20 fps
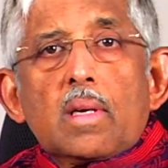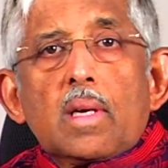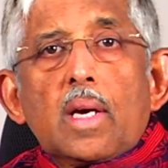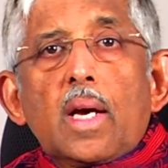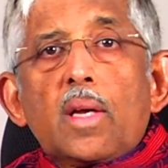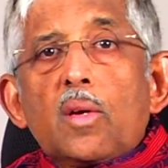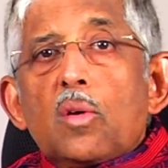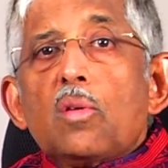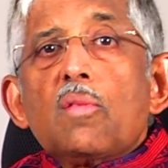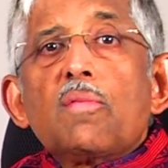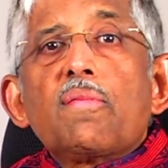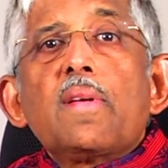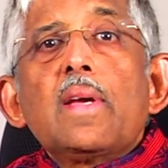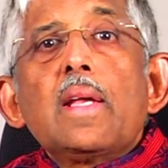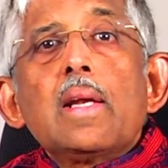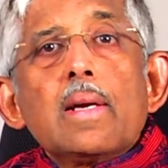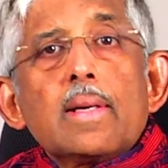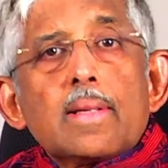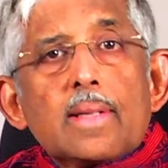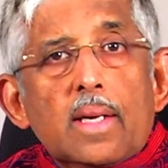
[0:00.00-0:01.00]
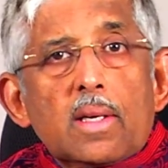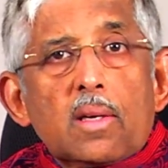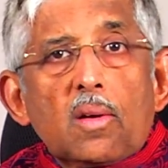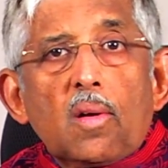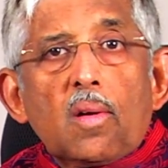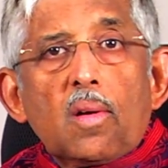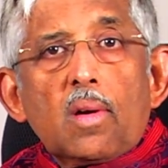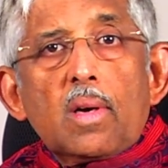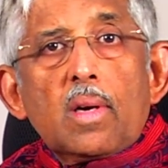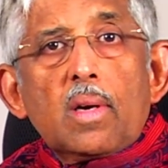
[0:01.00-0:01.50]
I don't feel it at
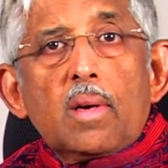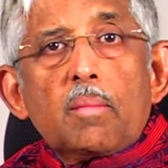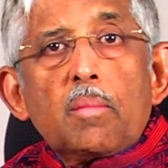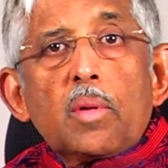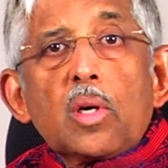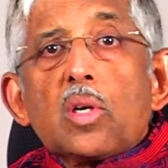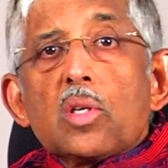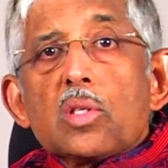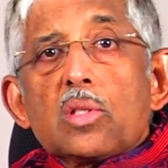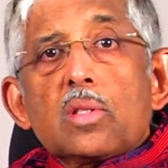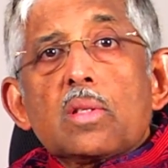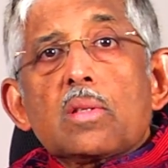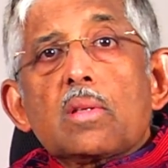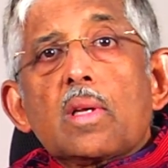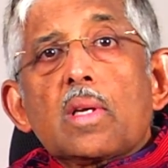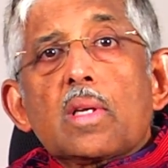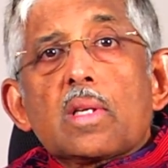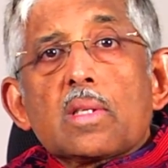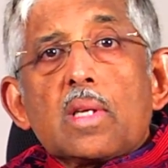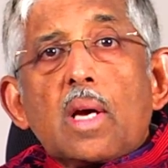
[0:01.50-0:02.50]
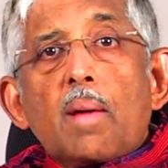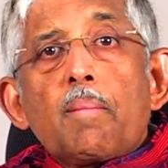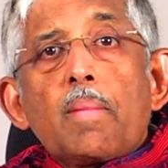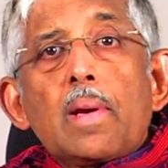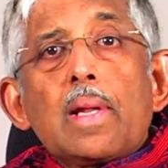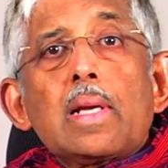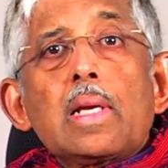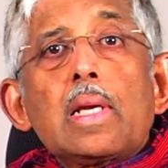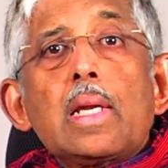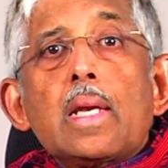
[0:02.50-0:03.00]
all because it is
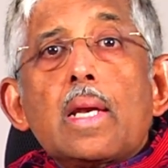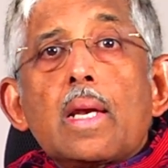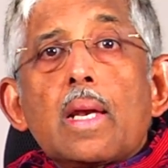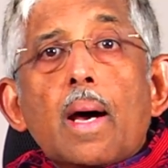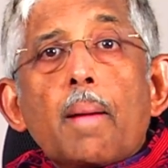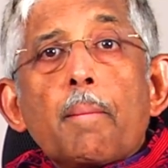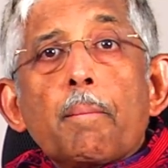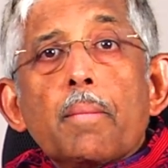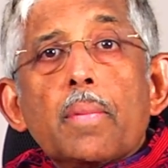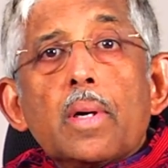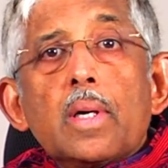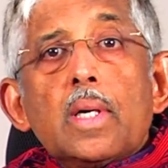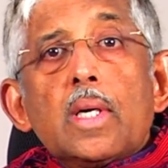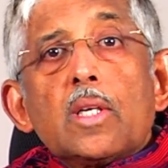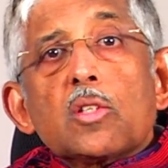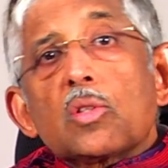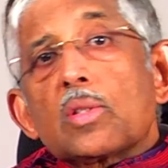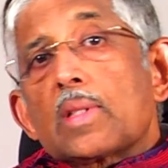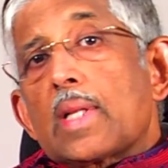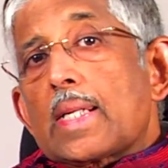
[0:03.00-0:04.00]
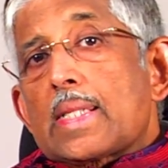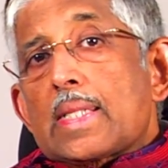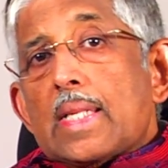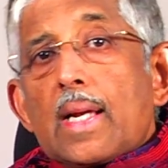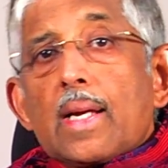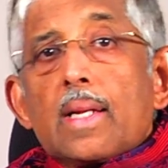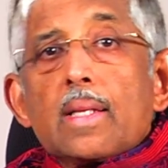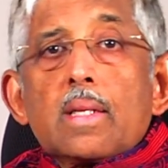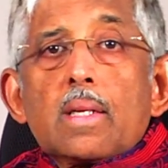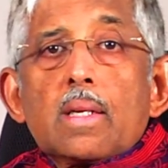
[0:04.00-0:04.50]
completely numb. So that's
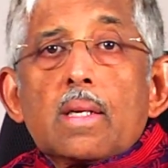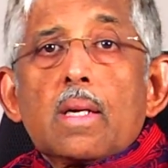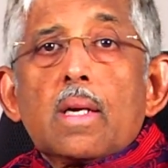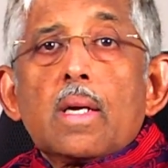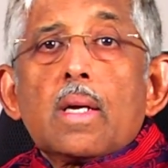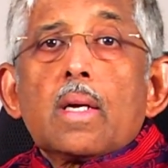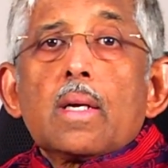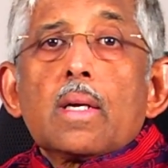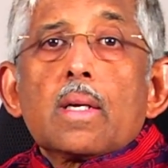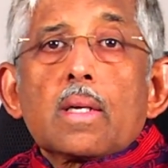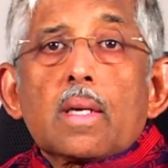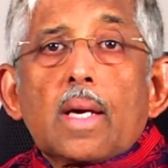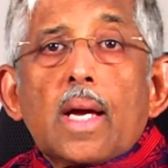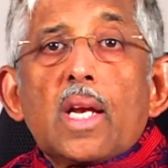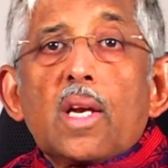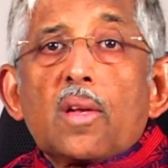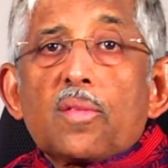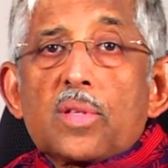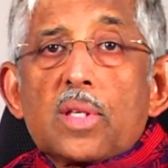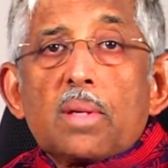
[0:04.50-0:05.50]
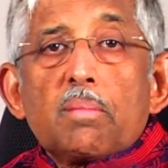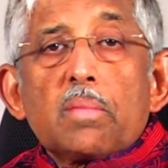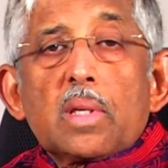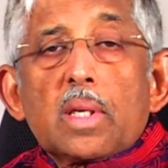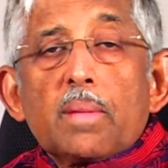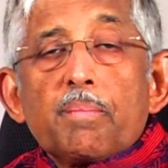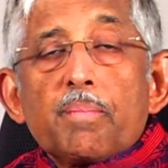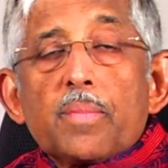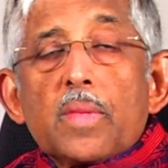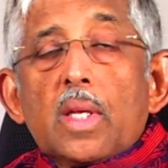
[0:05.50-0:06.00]
another kind of symptom.